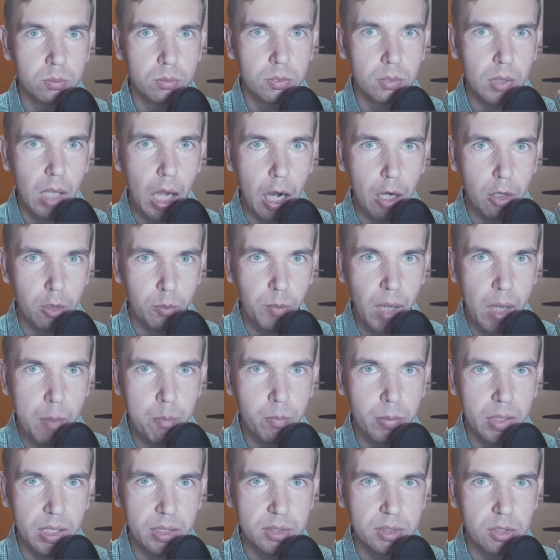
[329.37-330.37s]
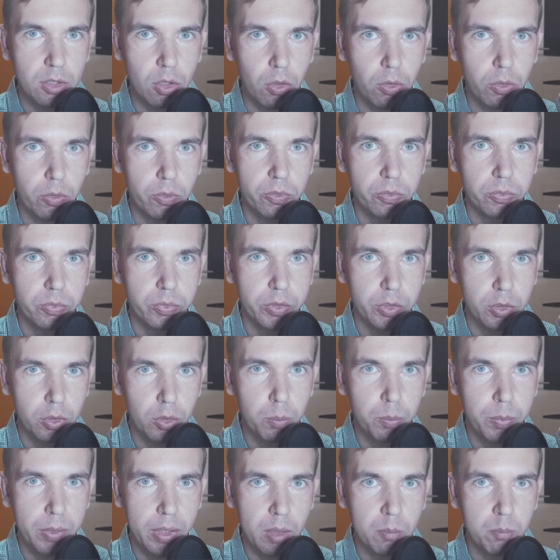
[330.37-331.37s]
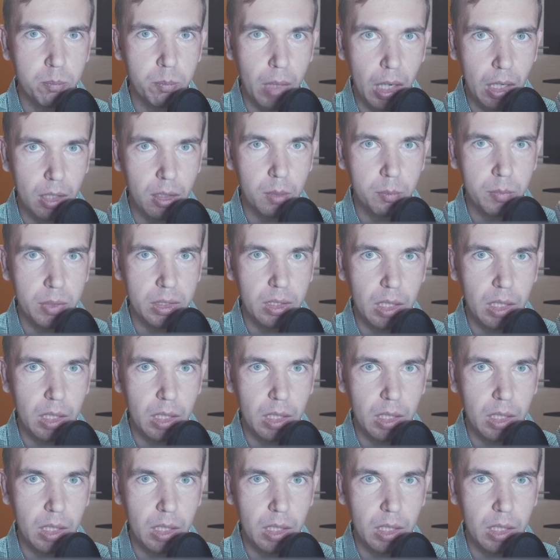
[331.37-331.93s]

our members of European Parliament,